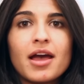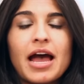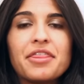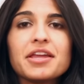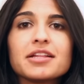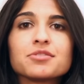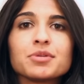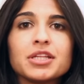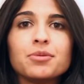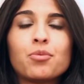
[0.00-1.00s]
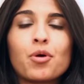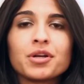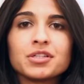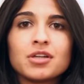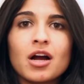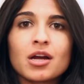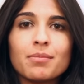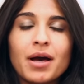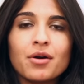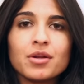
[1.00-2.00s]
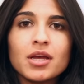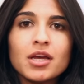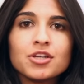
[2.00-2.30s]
I think it's really important to talk about